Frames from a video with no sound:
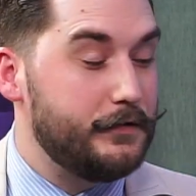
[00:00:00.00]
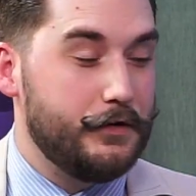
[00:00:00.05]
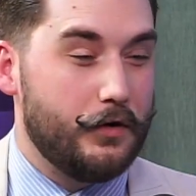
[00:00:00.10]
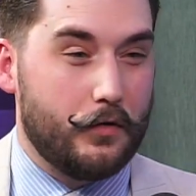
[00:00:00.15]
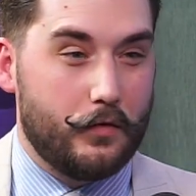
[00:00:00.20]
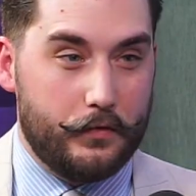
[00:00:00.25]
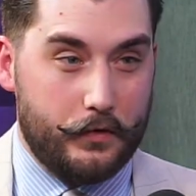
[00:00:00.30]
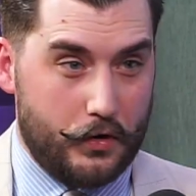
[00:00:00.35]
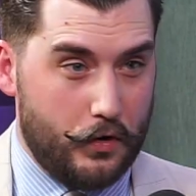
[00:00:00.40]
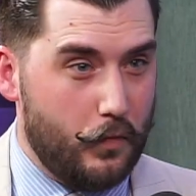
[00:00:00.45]

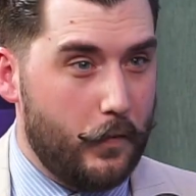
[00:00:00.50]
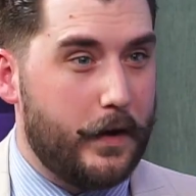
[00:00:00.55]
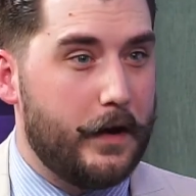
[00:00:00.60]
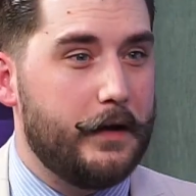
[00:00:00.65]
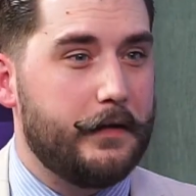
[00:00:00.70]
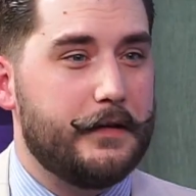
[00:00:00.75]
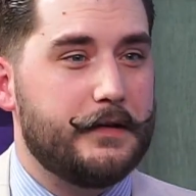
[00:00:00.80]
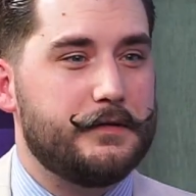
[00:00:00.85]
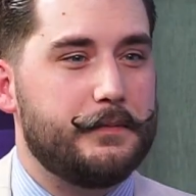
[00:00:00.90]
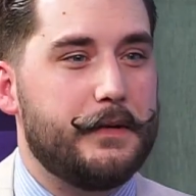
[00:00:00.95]
You're
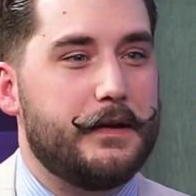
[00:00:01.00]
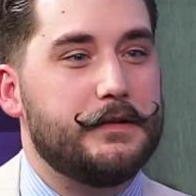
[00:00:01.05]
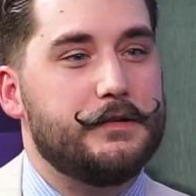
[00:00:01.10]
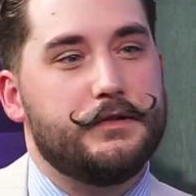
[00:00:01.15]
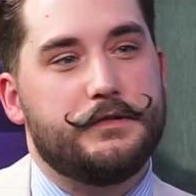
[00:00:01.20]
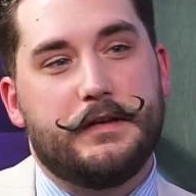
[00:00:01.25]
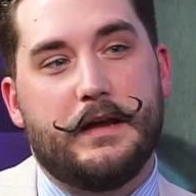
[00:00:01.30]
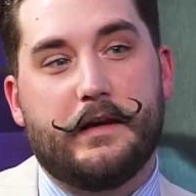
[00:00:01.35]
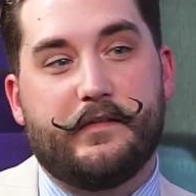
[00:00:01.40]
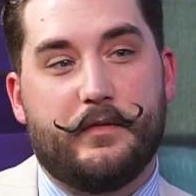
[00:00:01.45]
wearing this because
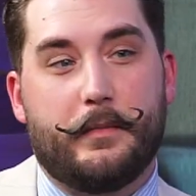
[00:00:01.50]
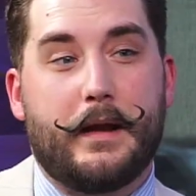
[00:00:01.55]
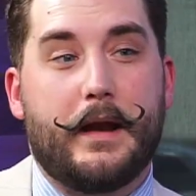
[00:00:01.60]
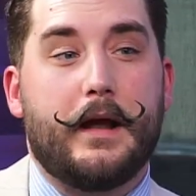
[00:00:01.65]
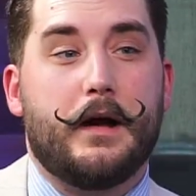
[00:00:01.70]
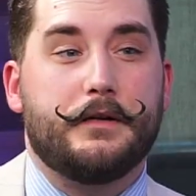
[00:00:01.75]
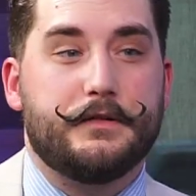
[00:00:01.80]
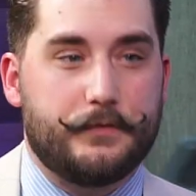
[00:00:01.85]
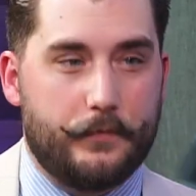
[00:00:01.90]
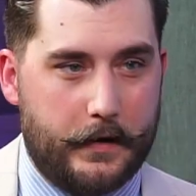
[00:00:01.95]
you see everybody
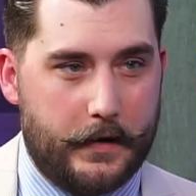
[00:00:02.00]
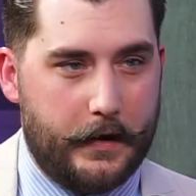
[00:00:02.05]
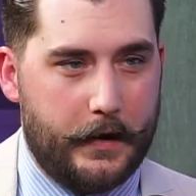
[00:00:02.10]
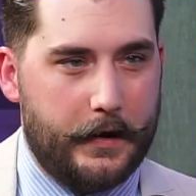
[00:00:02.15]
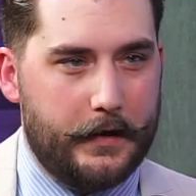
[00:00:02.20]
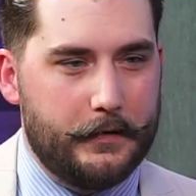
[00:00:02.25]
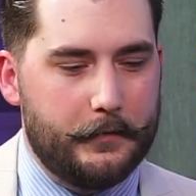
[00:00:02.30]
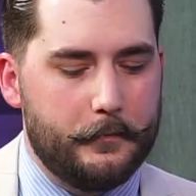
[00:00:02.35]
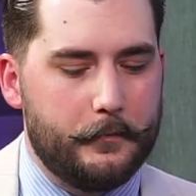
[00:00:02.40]
else wearing it.